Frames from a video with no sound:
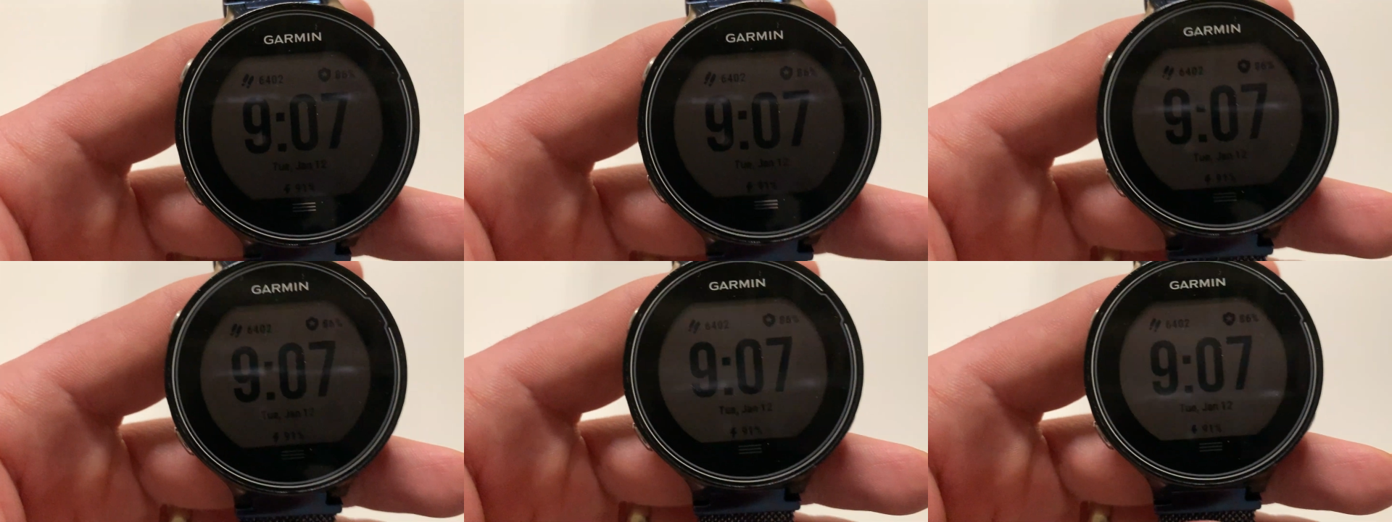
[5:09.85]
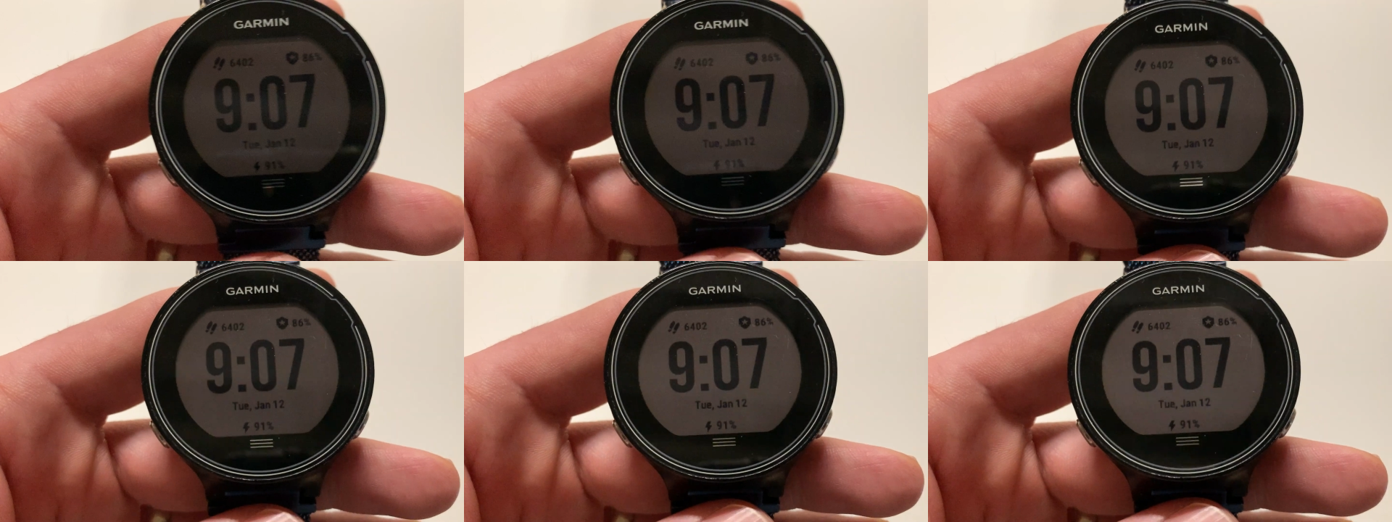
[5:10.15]
thing
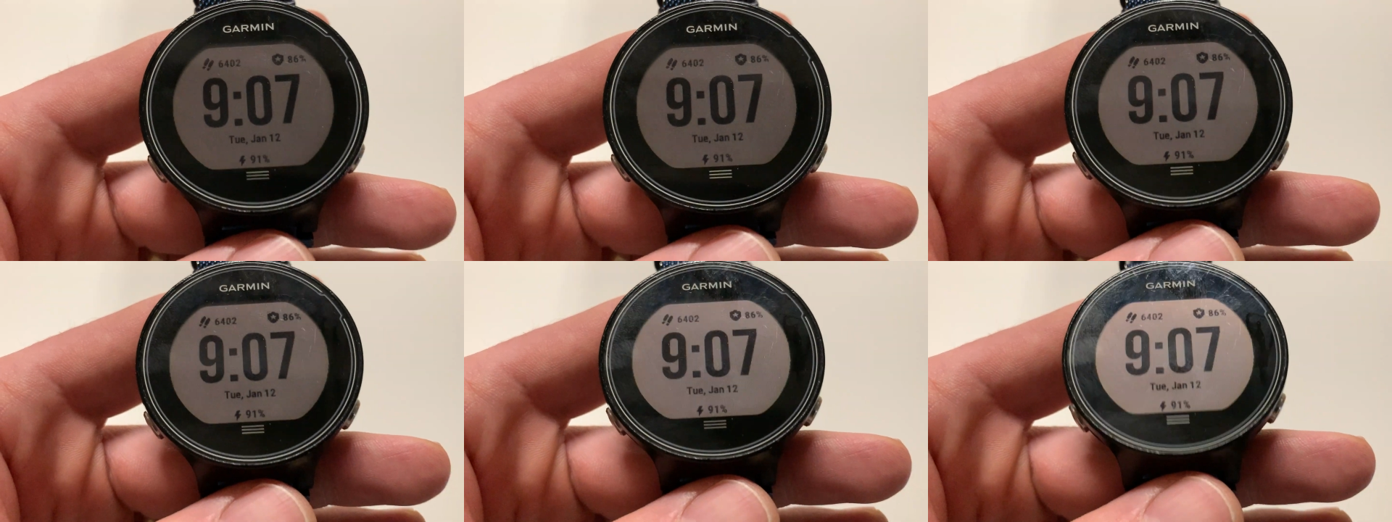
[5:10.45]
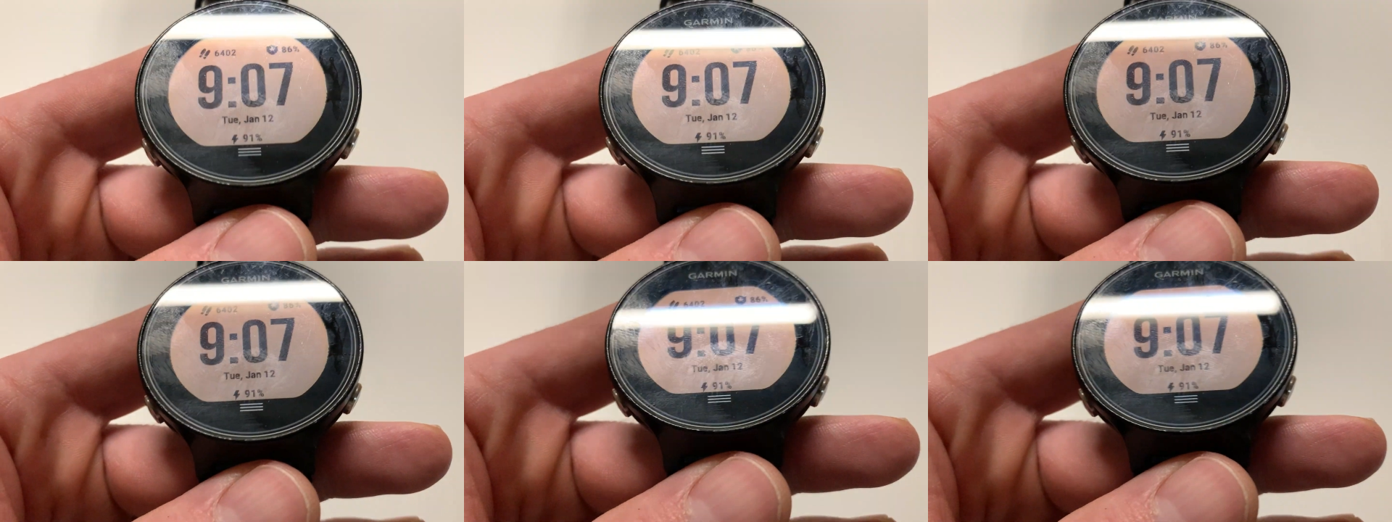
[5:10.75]
that I like about this
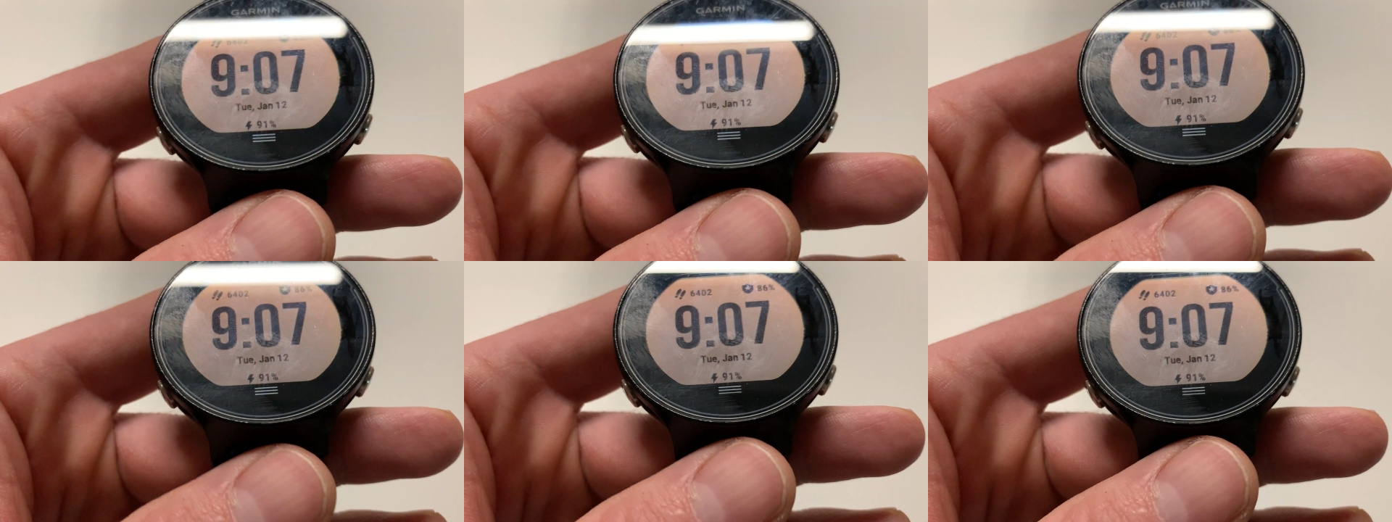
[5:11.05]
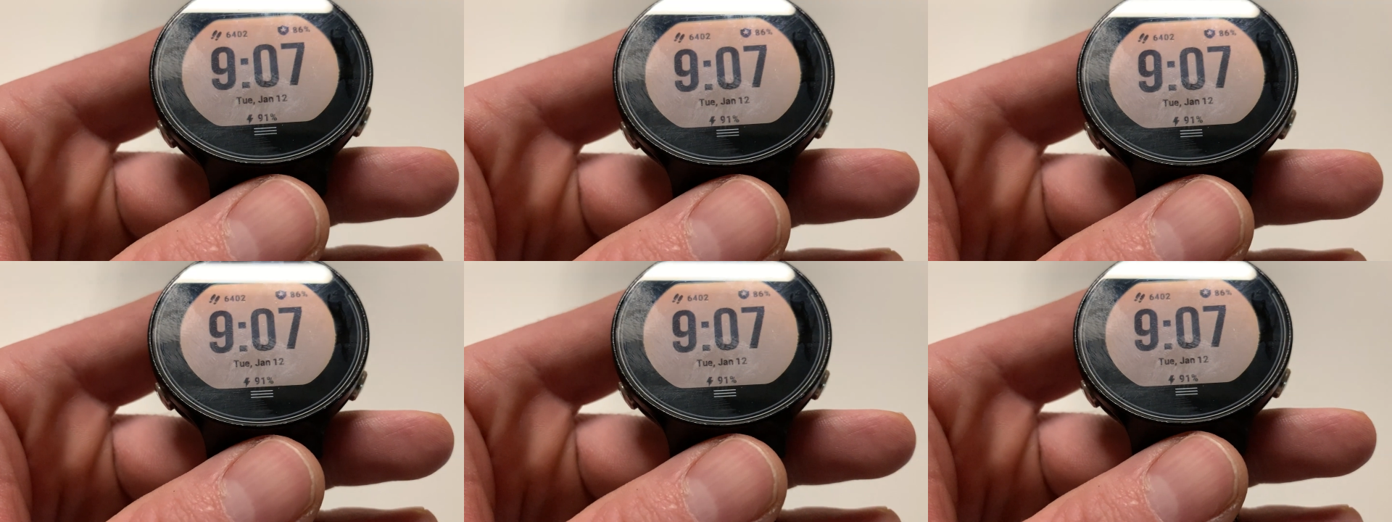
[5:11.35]
watch
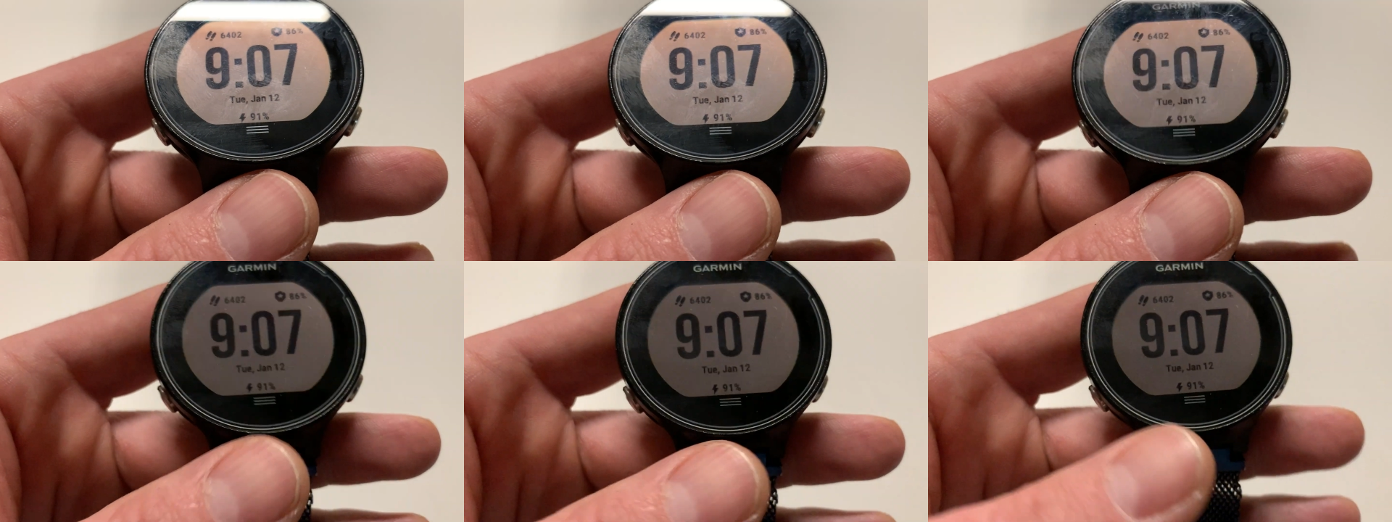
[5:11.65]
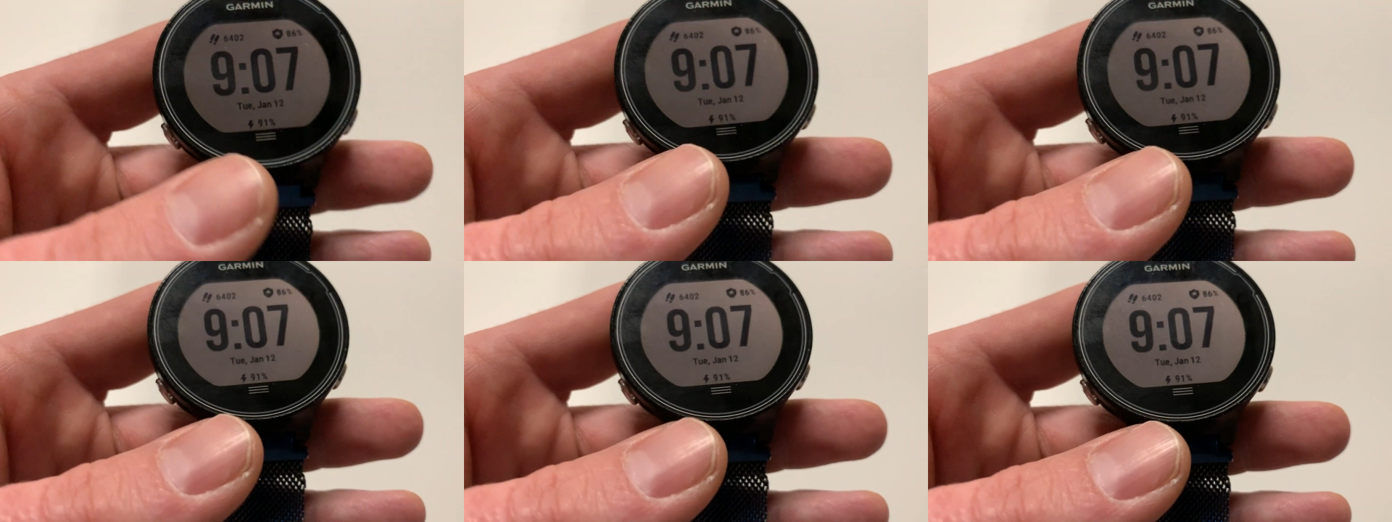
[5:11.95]
is the Pro is
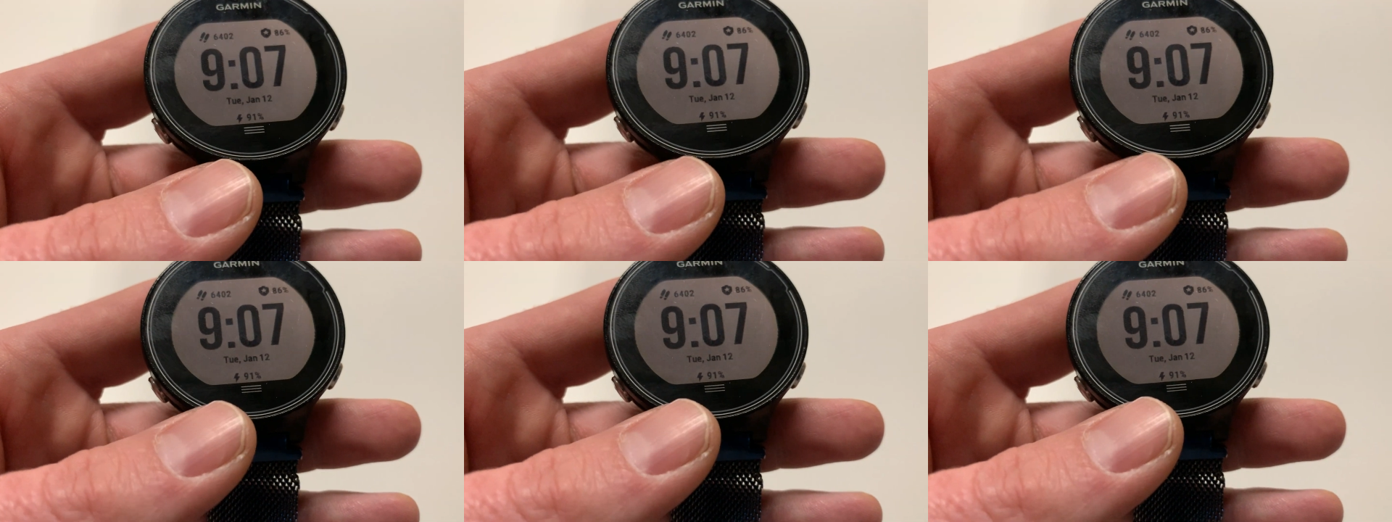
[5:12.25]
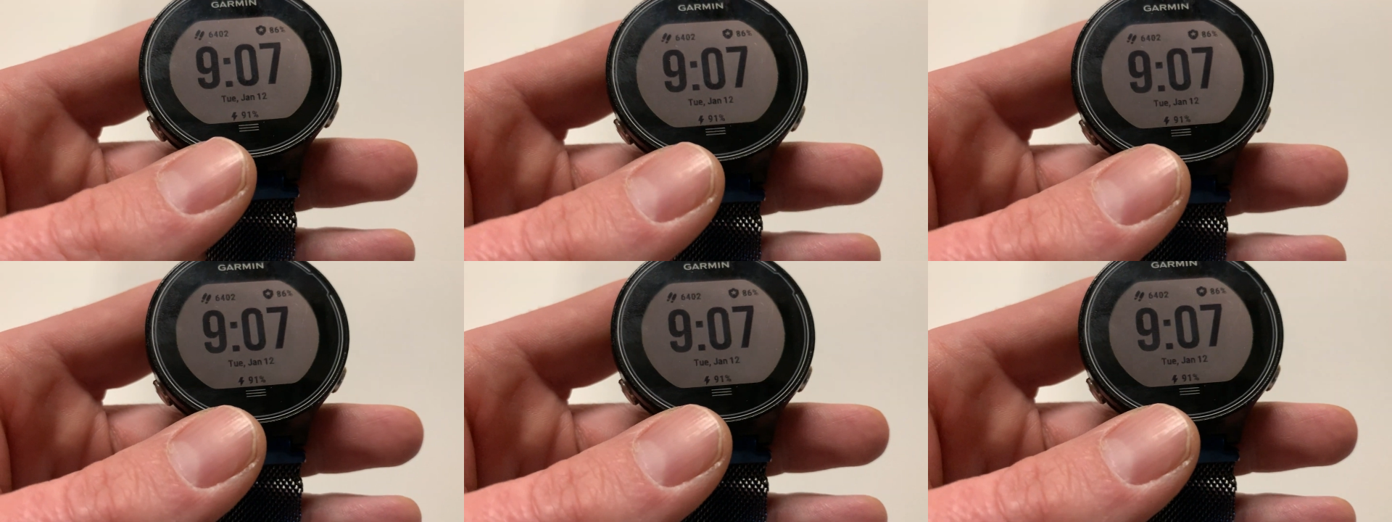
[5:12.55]
that it's actually
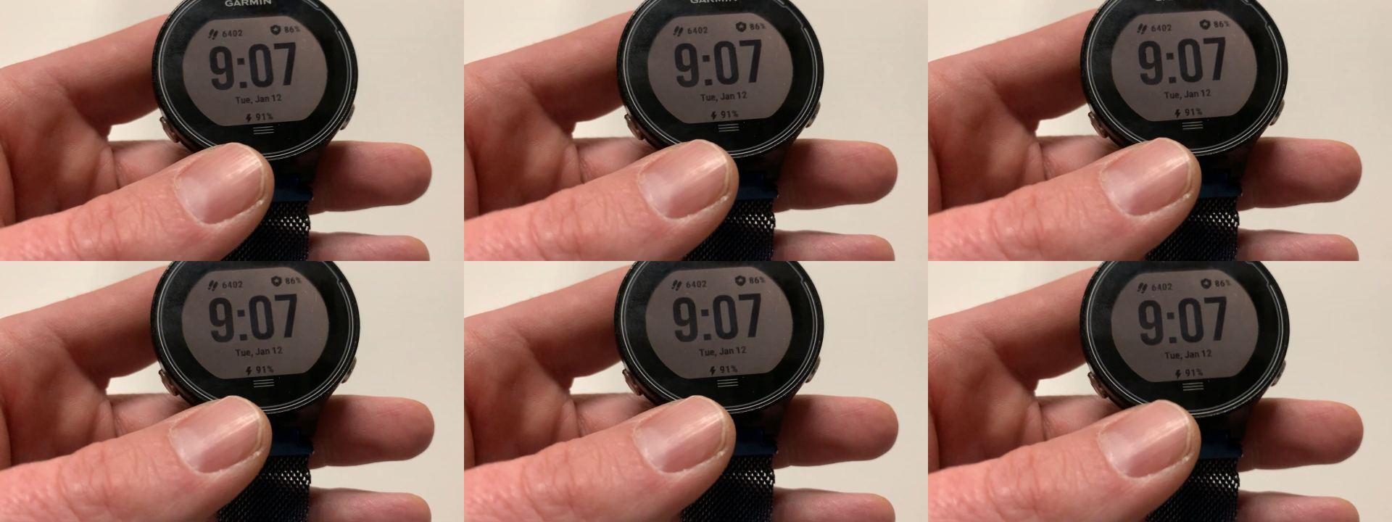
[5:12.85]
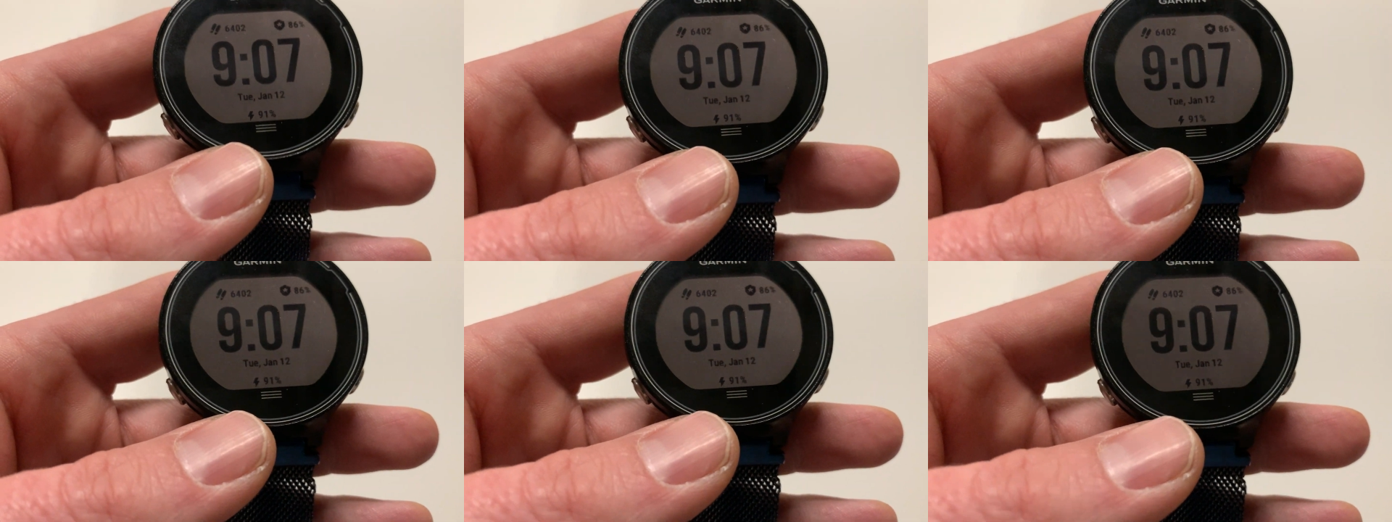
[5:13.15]
splash
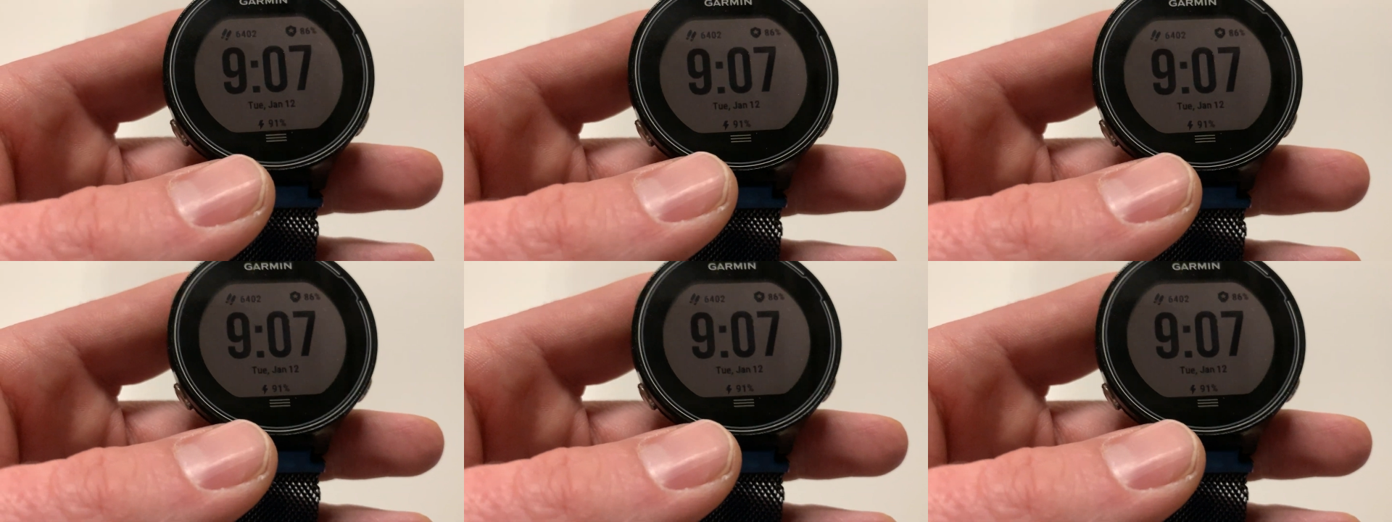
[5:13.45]
proof.